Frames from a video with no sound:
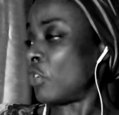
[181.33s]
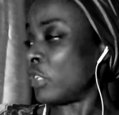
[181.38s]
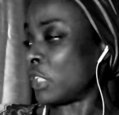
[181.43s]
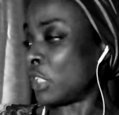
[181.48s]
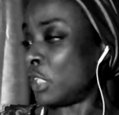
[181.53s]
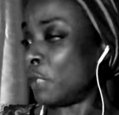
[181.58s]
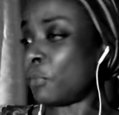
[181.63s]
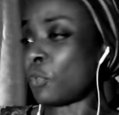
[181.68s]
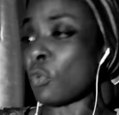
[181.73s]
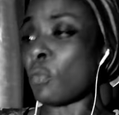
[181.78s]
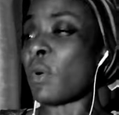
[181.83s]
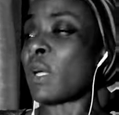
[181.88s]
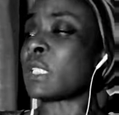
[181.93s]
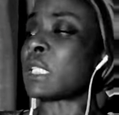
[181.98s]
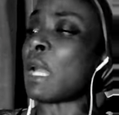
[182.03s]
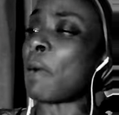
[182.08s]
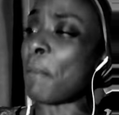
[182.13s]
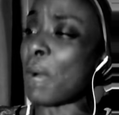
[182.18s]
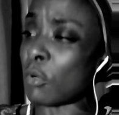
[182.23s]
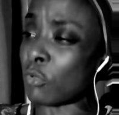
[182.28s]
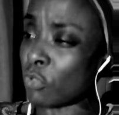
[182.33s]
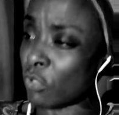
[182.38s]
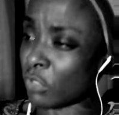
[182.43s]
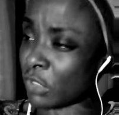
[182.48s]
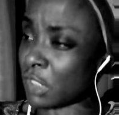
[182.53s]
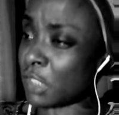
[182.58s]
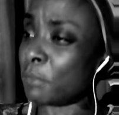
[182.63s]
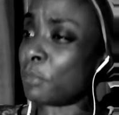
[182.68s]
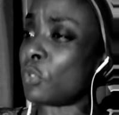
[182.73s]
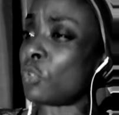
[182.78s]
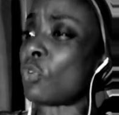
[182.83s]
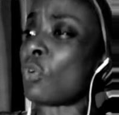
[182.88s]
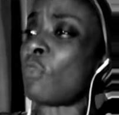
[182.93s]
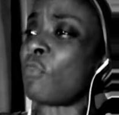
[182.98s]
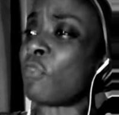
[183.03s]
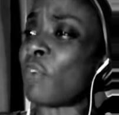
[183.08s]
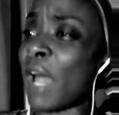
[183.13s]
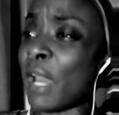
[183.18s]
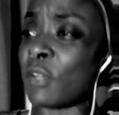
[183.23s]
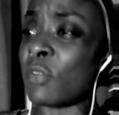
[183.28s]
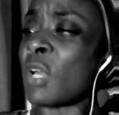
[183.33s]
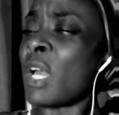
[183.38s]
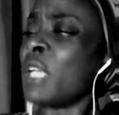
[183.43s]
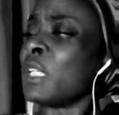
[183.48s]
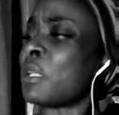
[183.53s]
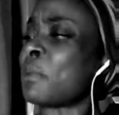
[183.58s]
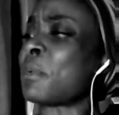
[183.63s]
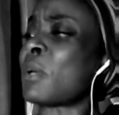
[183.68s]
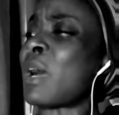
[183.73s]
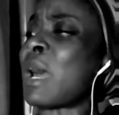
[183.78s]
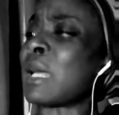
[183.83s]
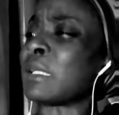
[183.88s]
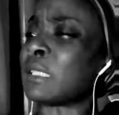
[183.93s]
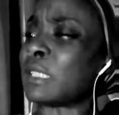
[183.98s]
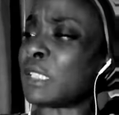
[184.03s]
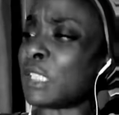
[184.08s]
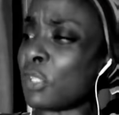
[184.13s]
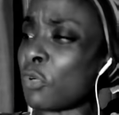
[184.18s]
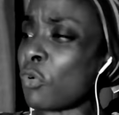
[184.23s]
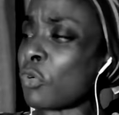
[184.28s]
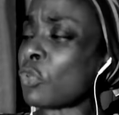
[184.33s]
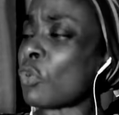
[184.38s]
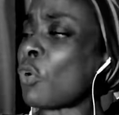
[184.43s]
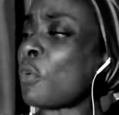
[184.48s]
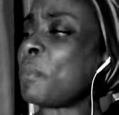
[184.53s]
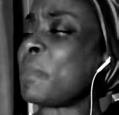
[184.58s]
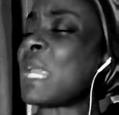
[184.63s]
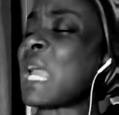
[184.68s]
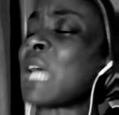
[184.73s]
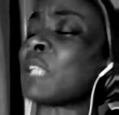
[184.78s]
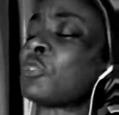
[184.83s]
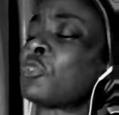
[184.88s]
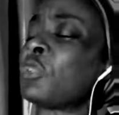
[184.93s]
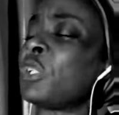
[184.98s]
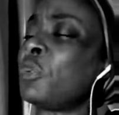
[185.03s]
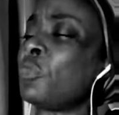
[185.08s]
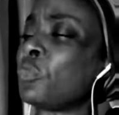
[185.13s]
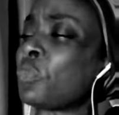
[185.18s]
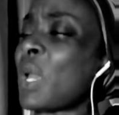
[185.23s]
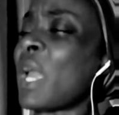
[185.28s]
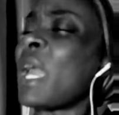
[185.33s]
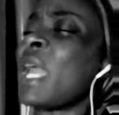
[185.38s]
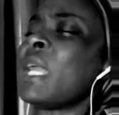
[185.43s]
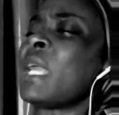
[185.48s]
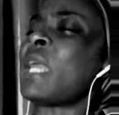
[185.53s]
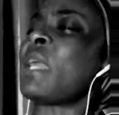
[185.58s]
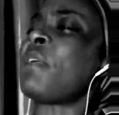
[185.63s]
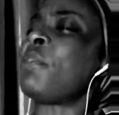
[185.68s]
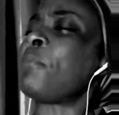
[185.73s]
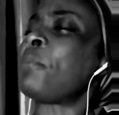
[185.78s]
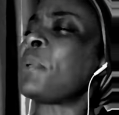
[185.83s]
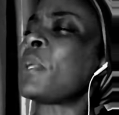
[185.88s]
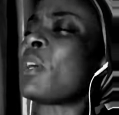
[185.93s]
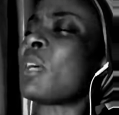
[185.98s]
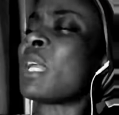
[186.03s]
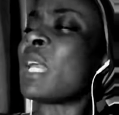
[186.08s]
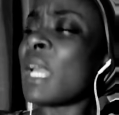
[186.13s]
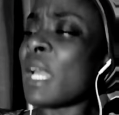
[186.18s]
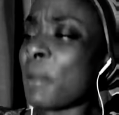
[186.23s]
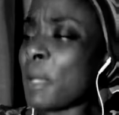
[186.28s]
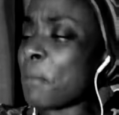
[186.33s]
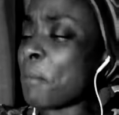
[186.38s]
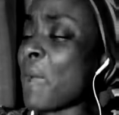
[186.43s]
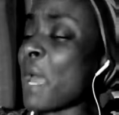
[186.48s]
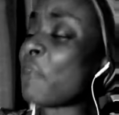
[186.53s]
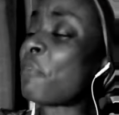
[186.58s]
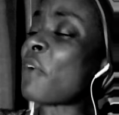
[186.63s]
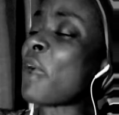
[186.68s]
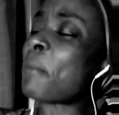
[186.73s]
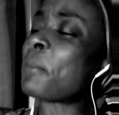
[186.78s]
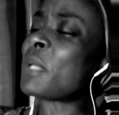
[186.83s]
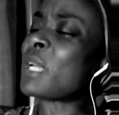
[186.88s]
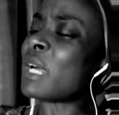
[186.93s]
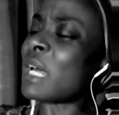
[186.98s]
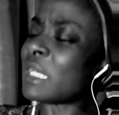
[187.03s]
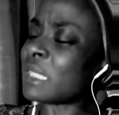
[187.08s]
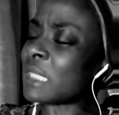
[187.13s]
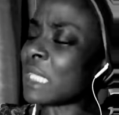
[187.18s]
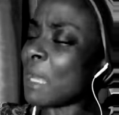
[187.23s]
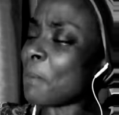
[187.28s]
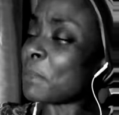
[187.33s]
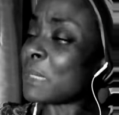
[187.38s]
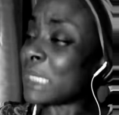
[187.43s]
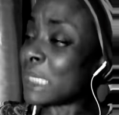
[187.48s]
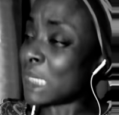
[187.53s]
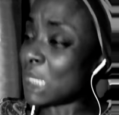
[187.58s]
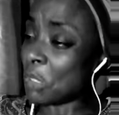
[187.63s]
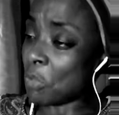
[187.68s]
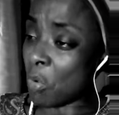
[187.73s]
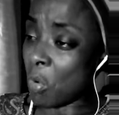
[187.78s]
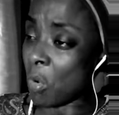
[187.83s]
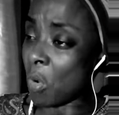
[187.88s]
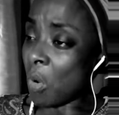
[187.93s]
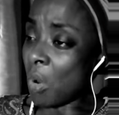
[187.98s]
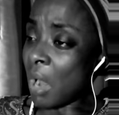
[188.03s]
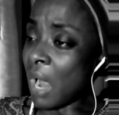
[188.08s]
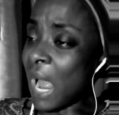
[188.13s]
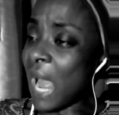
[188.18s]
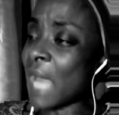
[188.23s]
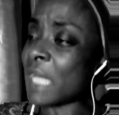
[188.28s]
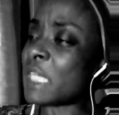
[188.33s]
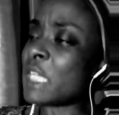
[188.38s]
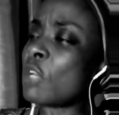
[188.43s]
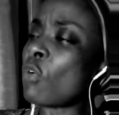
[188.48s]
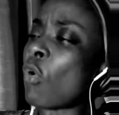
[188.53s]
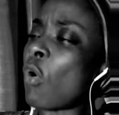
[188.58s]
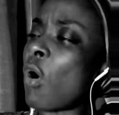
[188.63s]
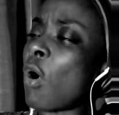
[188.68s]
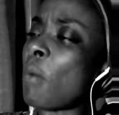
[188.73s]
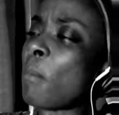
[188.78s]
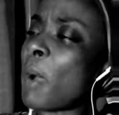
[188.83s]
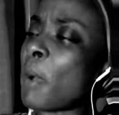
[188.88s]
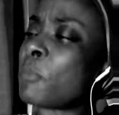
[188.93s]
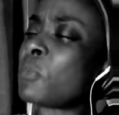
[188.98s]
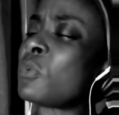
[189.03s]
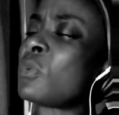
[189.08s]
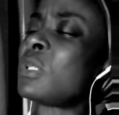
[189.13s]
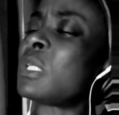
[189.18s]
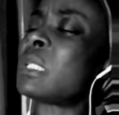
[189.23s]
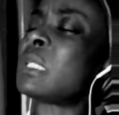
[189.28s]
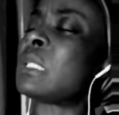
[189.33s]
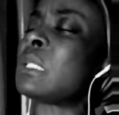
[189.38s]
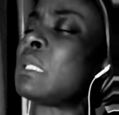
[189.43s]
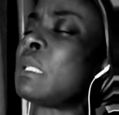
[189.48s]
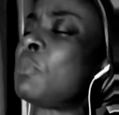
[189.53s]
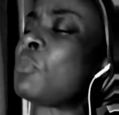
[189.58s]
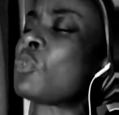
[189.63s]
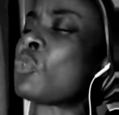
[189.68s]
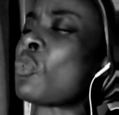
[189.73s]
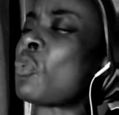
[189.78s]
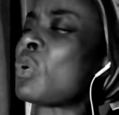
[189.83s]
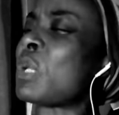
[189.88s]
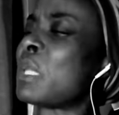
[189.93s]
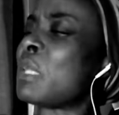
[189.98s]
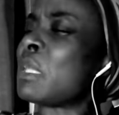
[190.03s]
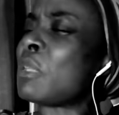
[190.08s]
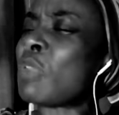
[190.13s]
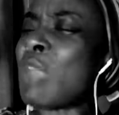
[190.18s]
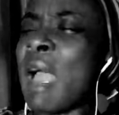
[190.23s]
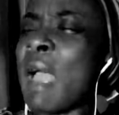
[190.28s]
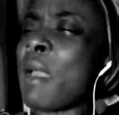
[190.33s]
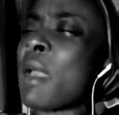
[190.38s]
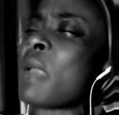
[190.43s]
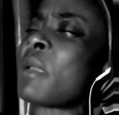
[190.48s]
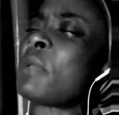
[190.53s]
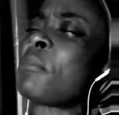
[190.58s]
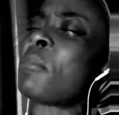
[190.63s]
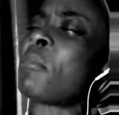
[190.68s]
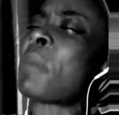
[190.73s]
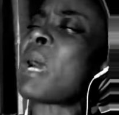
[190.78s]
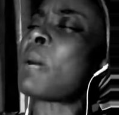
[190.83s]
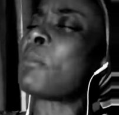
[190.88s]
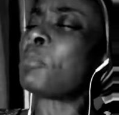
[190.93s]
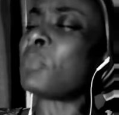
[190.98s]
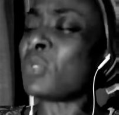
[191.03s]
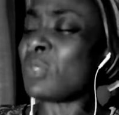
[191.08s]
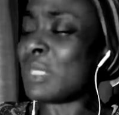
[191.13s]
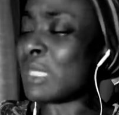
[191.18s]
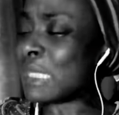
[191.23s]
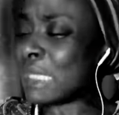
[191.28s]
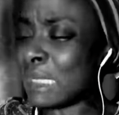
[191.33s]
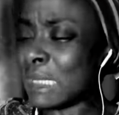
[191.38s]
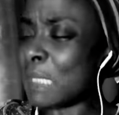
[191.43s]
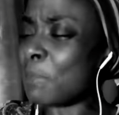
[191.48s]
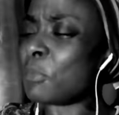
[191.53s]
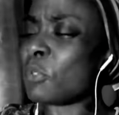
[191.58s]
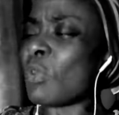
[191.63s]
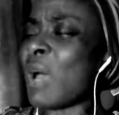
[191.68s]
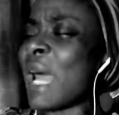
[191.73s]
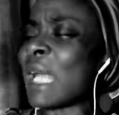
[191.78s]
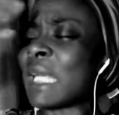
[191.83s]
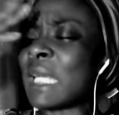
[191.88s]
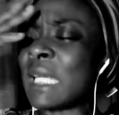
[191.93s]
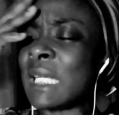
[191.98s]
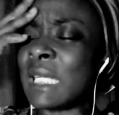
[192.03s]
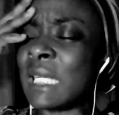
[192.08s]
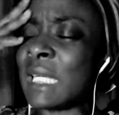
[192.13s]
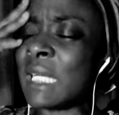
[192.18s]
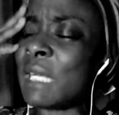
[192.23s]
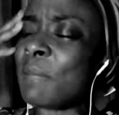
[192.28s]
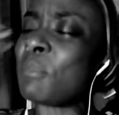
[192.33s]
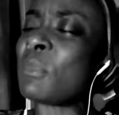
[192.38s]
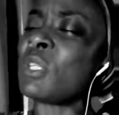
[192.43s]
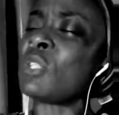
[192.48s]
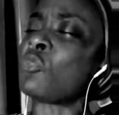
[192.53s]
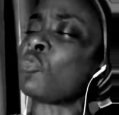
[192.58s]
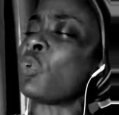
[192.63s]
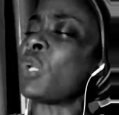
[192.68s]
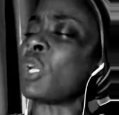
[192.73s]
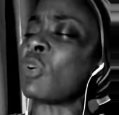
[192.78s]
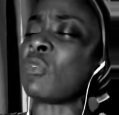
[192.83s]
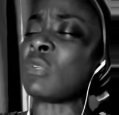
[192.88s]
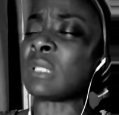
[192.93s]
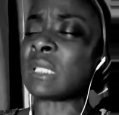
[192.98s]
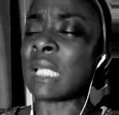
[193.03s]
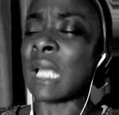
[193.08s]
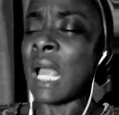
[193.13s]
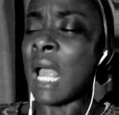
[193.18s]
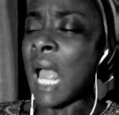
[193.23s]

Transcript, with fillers: her sleep so much that my own sleep you don't value. Just because I'm single don't mean I shouldn't. Eh, eh, in my fact, because I'm single. I need all my beauty sleeps to better my beauty sleep so I can keep these wrinkles